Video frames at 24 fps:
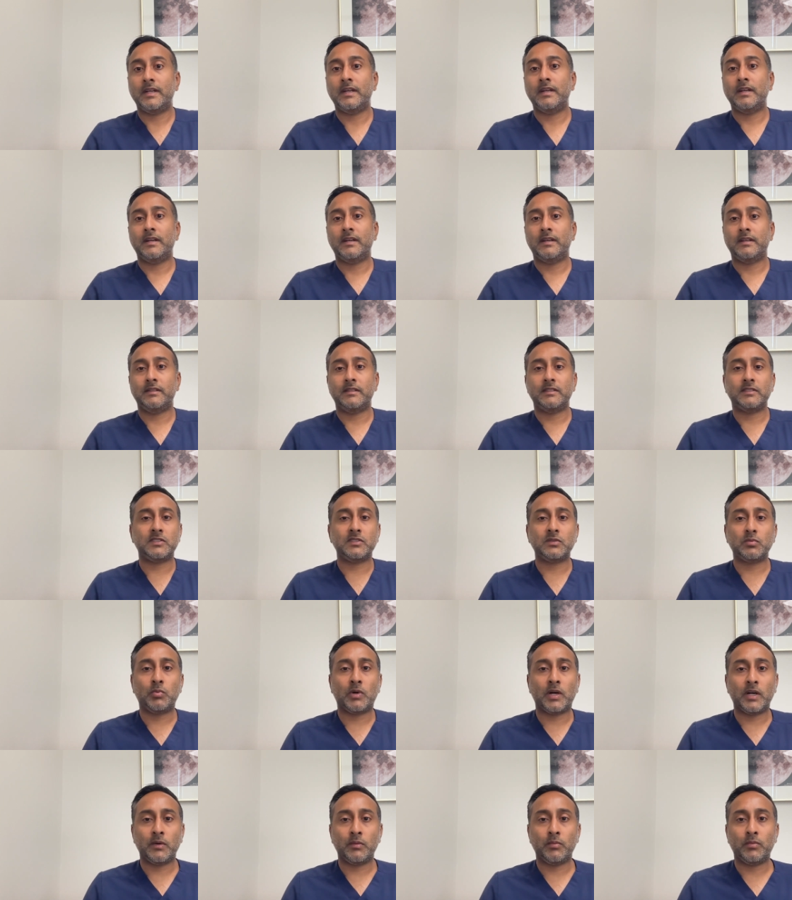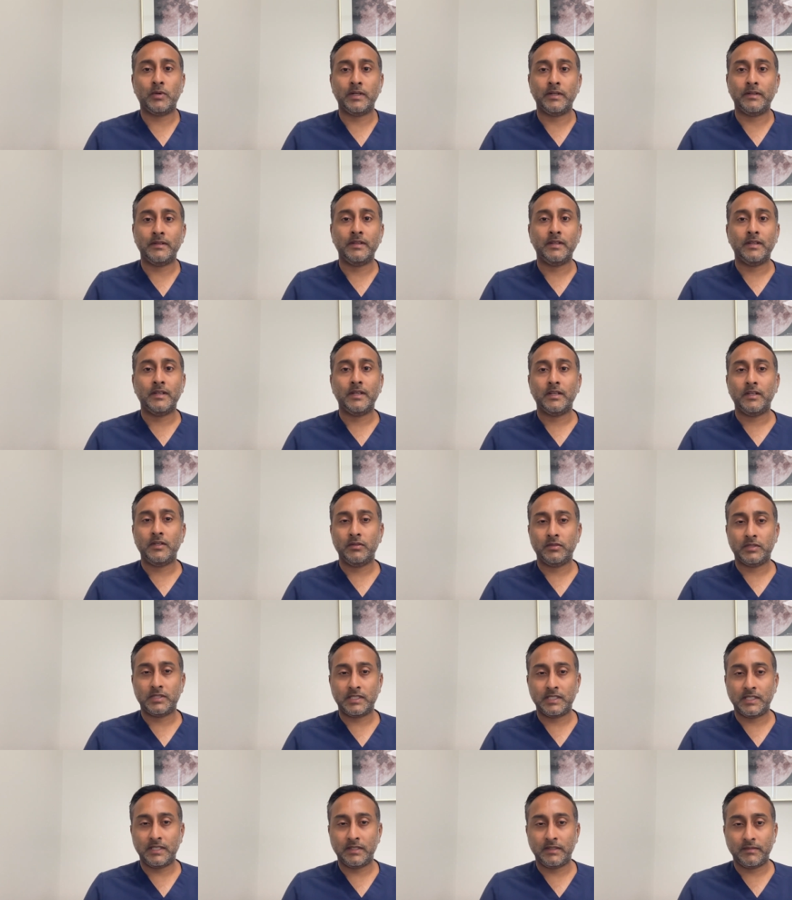And this is why when you
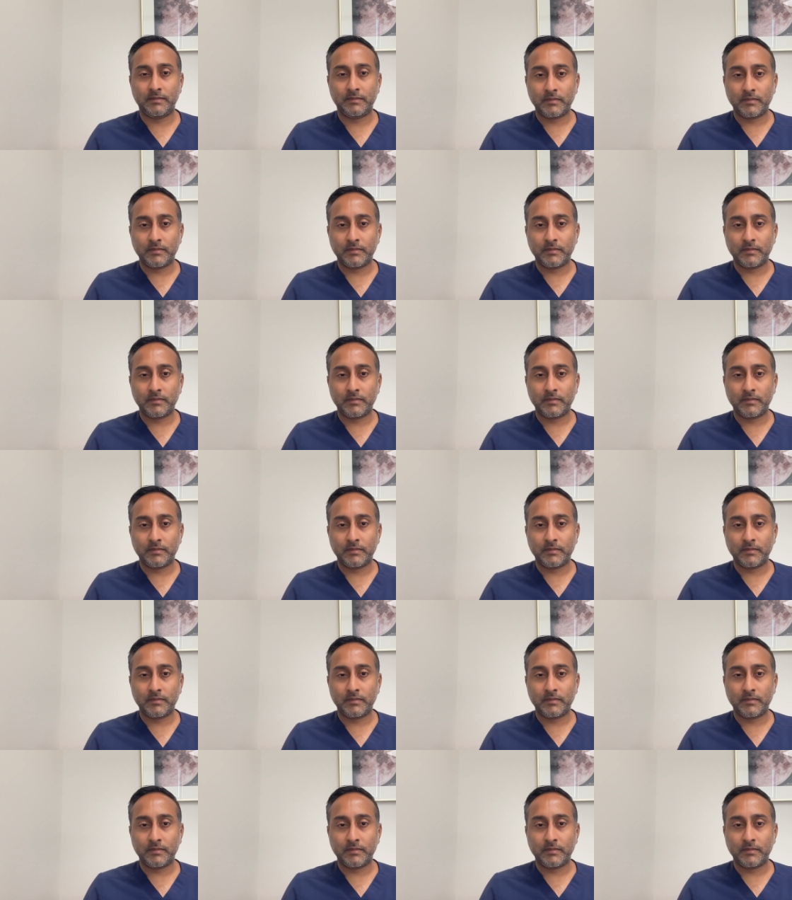see,